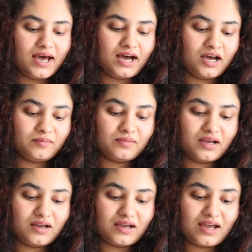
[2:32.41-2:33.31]

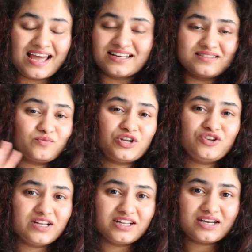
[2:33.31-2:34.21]
And when
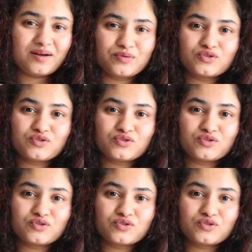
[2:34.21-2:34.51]
you knit it up,